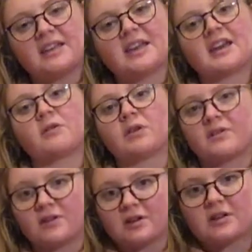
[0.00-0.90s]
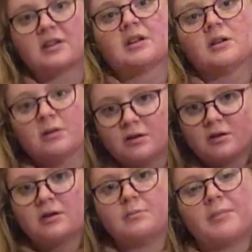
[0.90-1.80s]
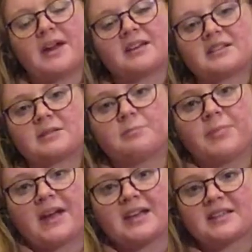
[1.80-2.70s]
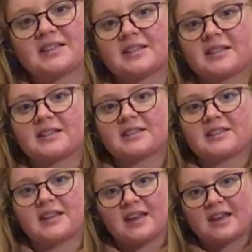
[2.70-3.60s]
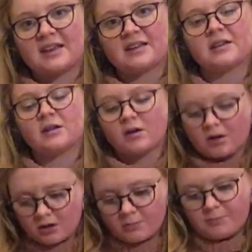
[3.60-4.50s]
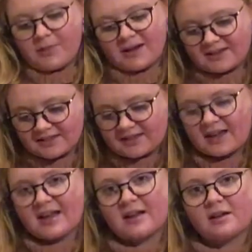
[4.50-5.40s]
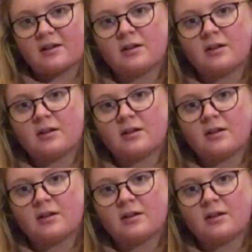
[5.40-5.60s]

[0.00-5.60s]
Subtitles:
You're getting rid of a bass, bass, snare, bass, snare.